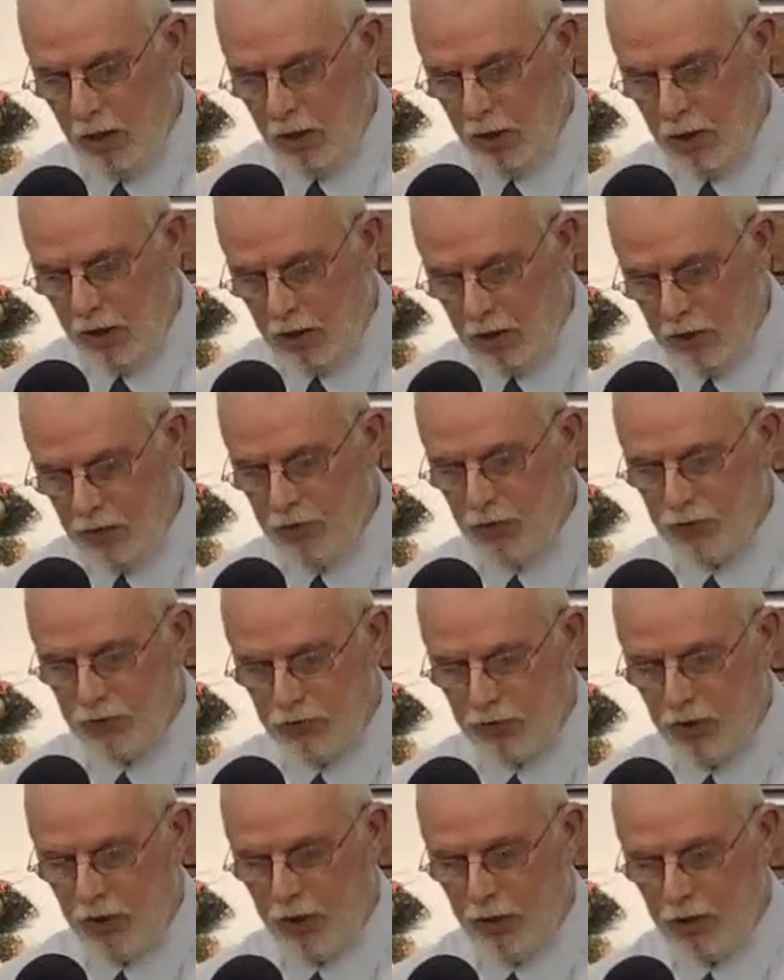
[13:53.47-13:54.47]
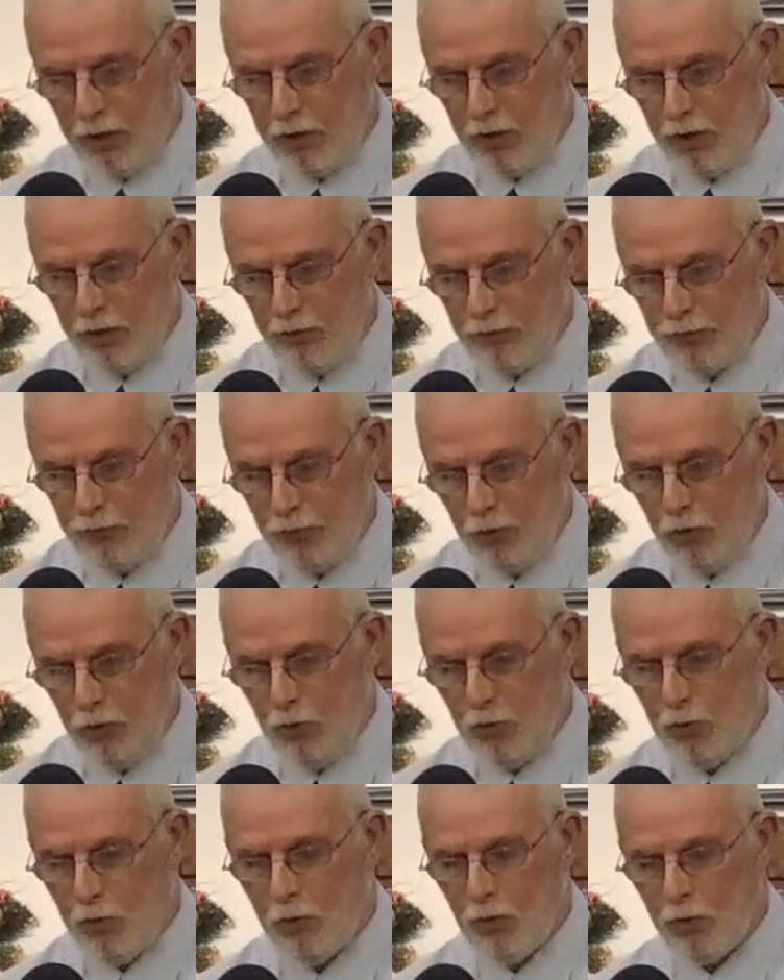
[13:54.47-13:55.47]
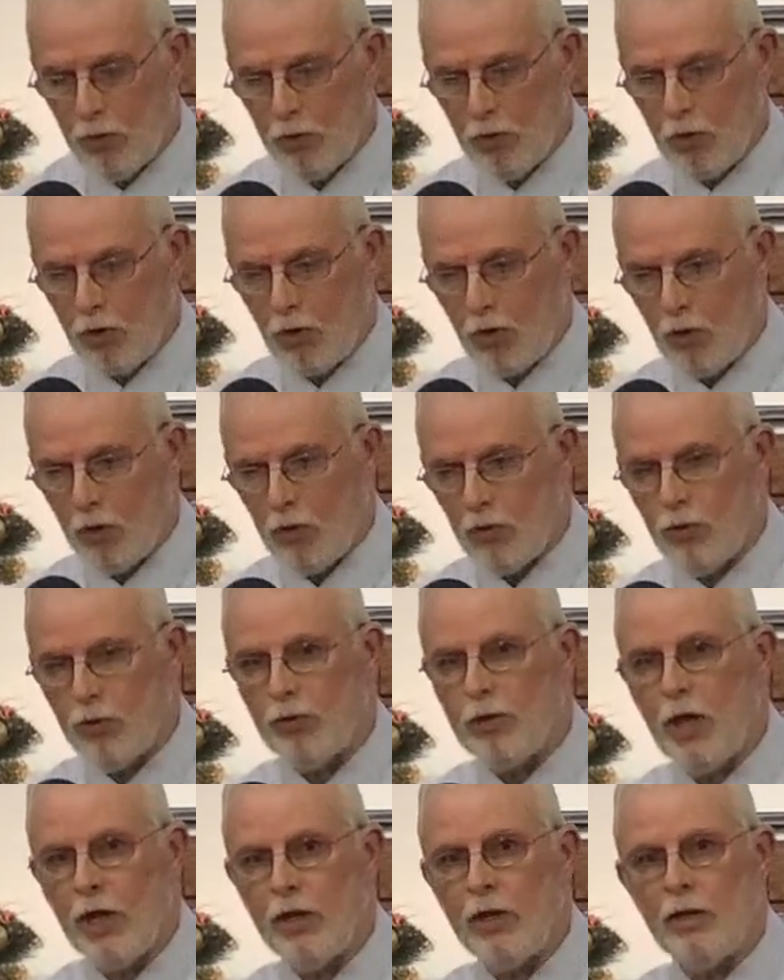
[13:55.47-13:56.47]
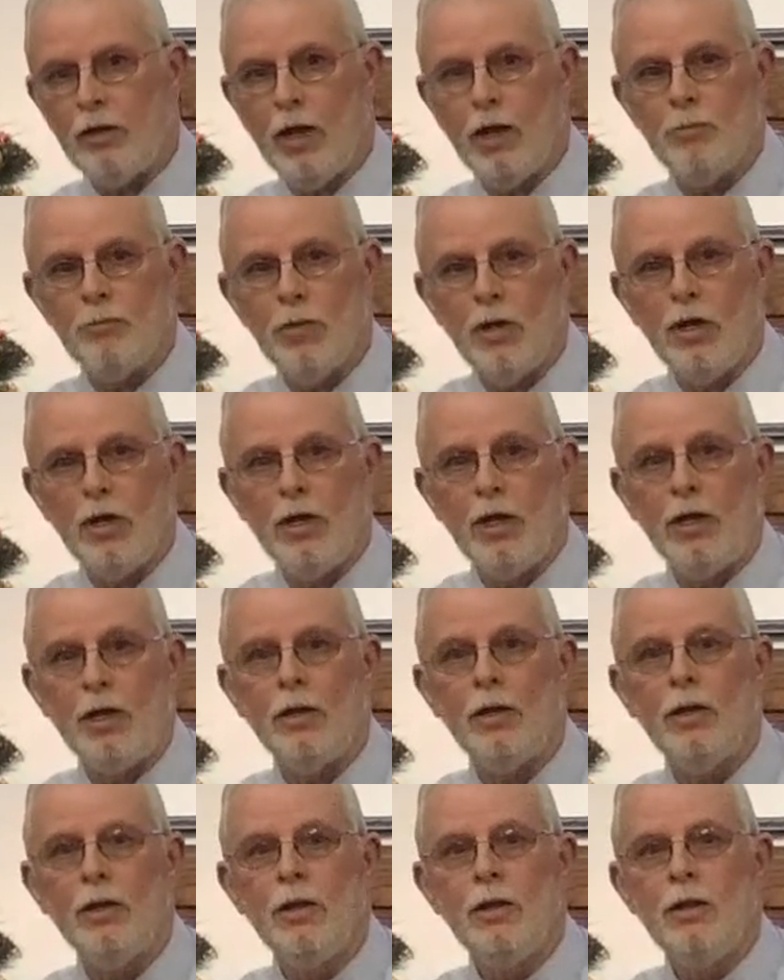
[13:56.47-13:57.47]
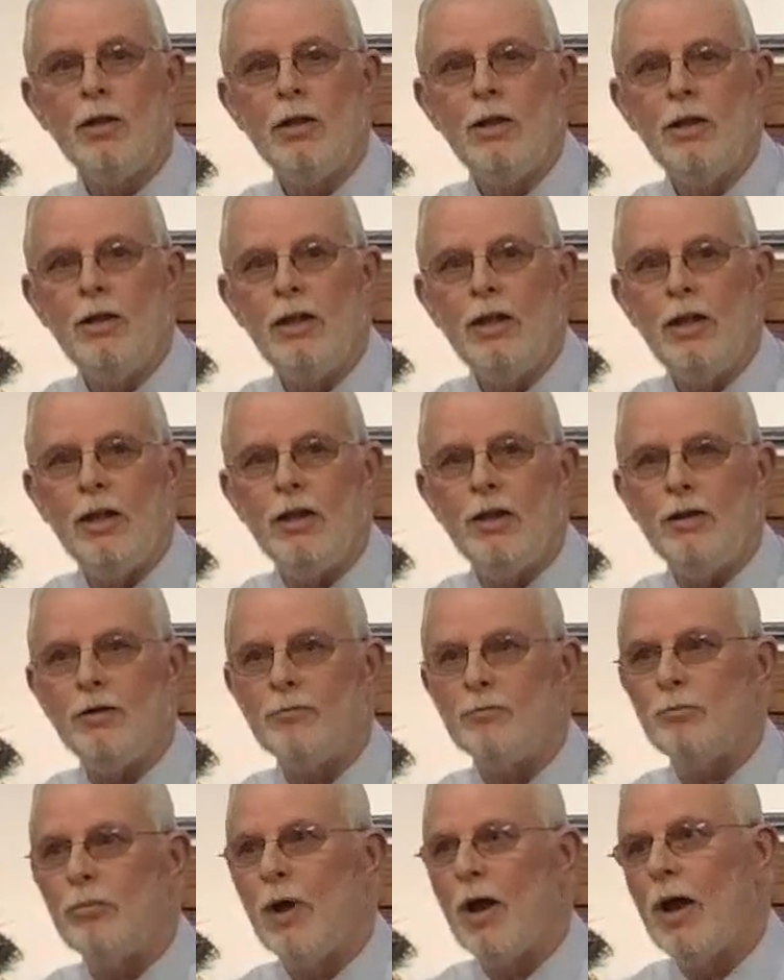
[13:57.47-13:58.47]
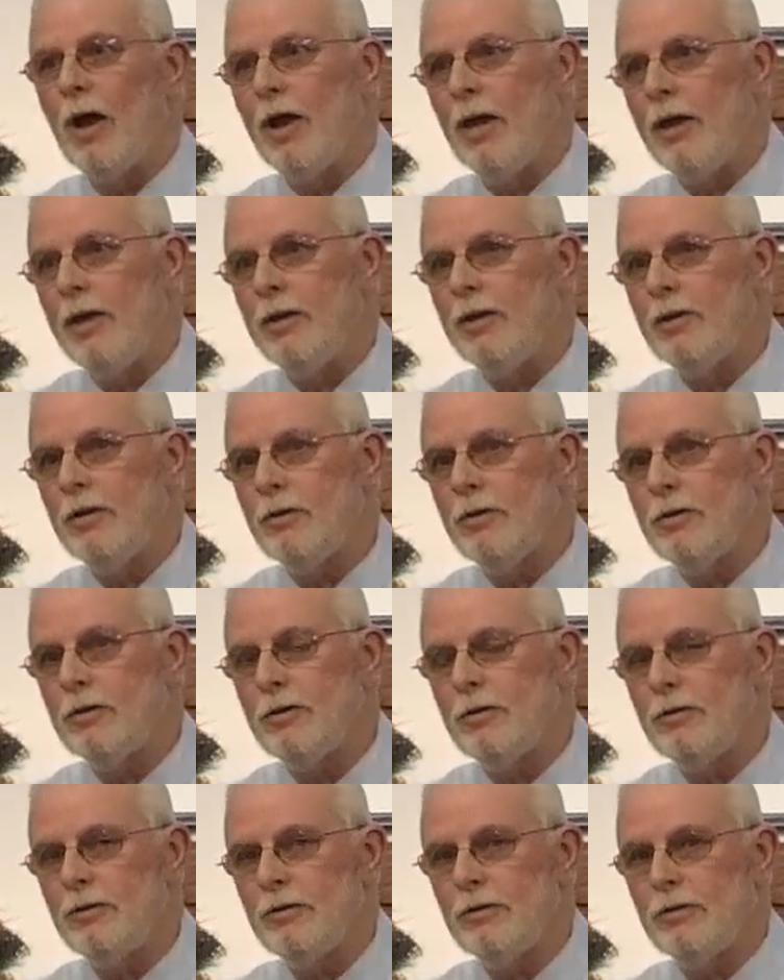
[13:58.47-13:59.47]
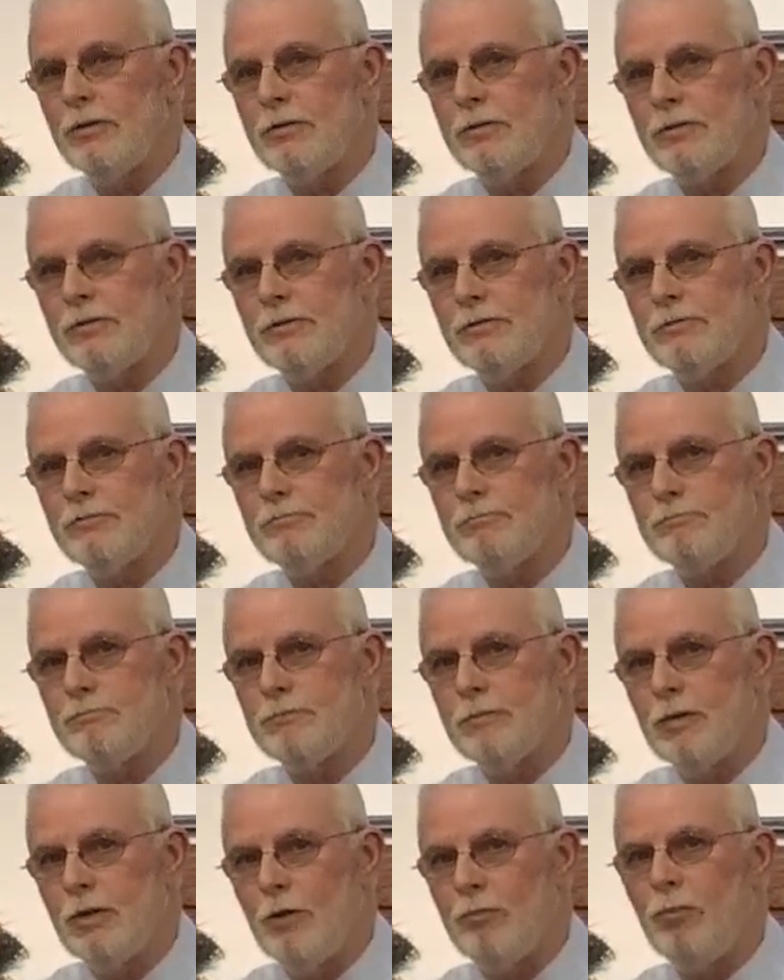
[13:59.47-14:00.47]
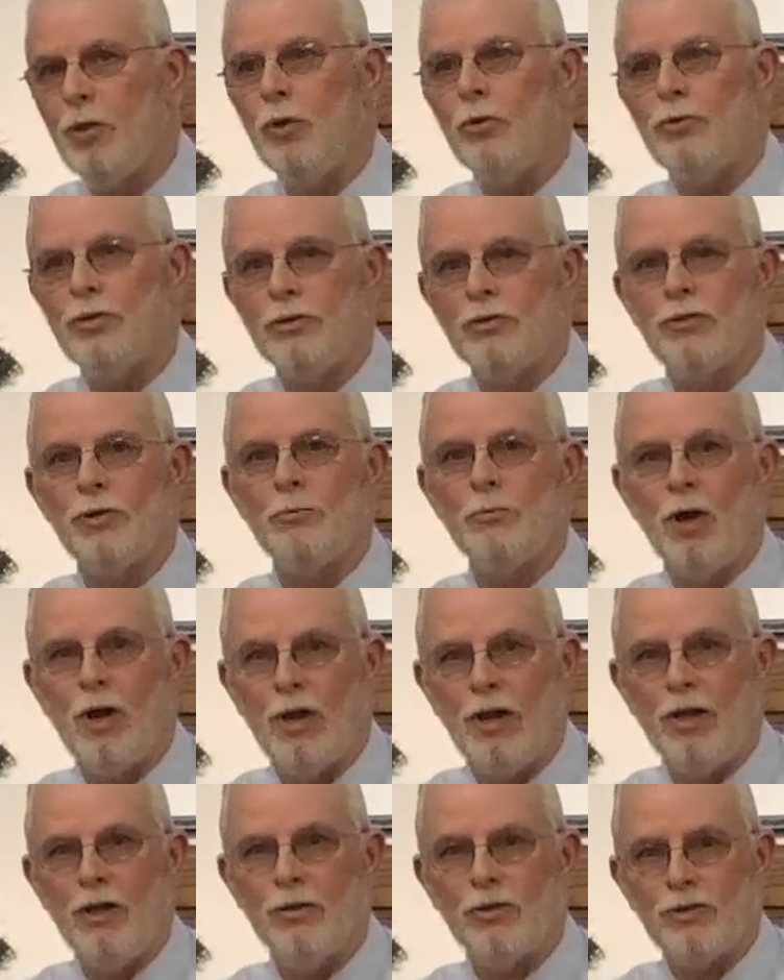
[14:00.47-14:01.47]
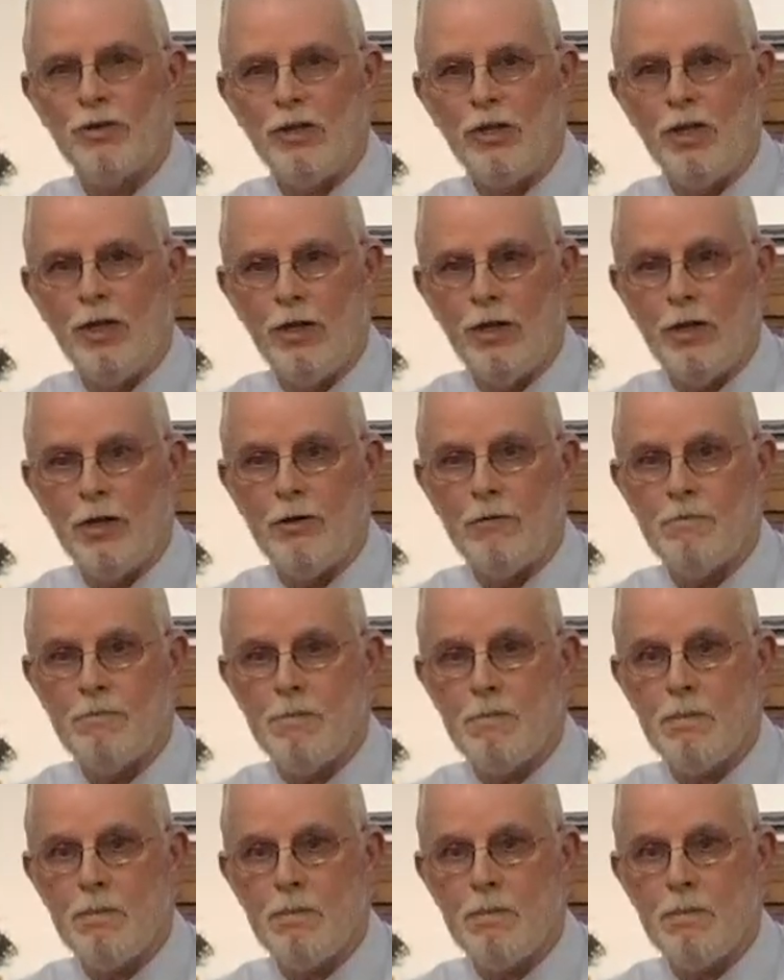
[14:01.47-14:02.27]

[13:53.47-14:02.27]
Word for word: it is a sin if you are taking that money and by abusing somebody else to get it.